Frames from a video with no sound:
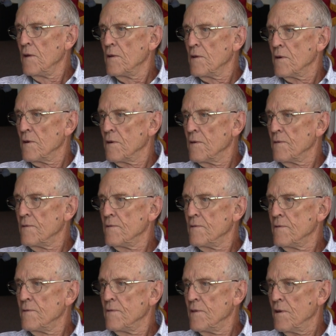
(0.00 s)
uh, uh,
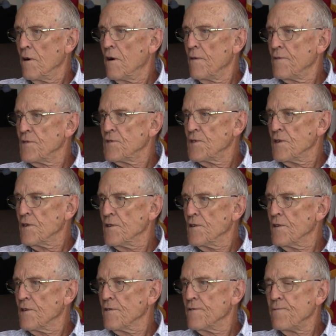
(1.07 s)
the office there, you
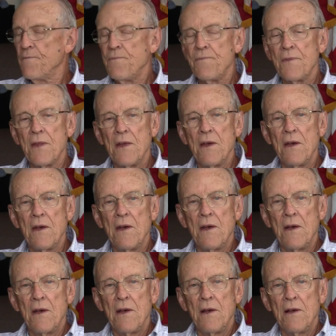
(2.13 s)
know.
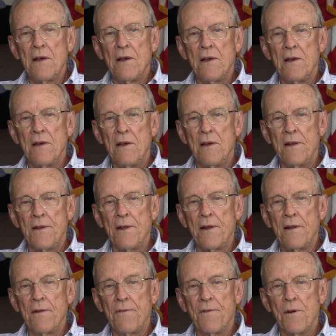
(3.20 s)
And uh,
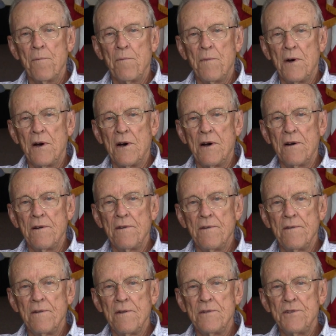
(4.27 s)
from uh,
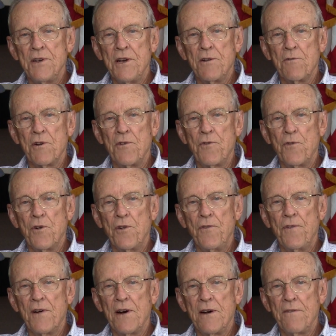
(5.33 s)
January
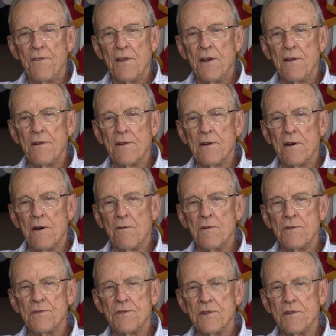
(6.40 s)
45 then I
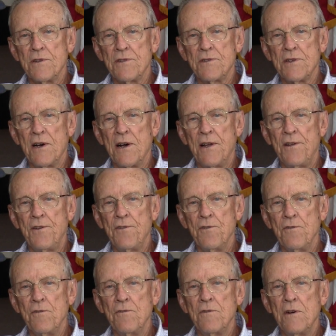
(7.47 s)
was assigned uh,
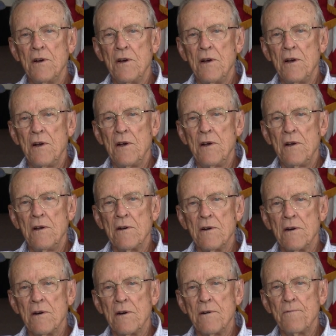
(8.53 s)
to
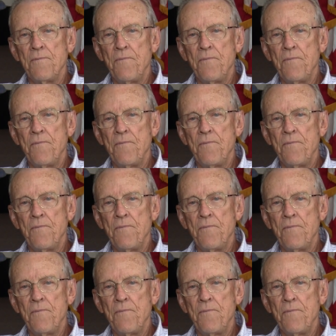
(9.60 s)
uh,